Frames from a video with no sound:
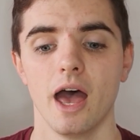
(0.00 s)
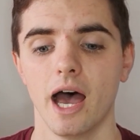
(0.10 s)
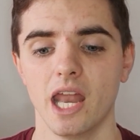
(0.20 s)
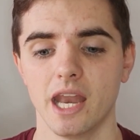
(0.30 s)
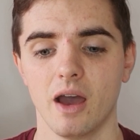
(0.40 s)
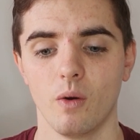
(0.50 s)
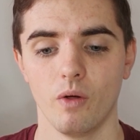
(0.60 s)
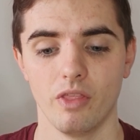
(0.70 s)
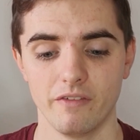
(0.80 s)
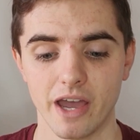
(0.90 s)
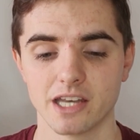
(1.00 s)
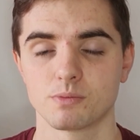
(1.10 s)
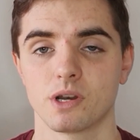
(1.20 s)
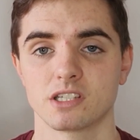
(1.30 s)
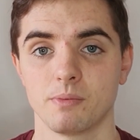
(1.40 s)
and now they've had to
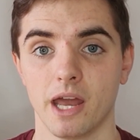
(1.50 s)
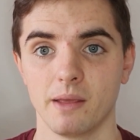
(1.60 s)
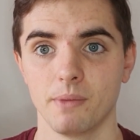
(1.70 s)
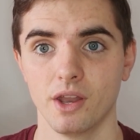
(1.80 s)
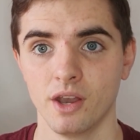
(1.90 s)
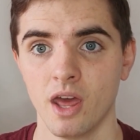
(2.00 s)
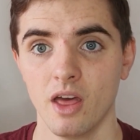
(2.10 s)
press the panic button.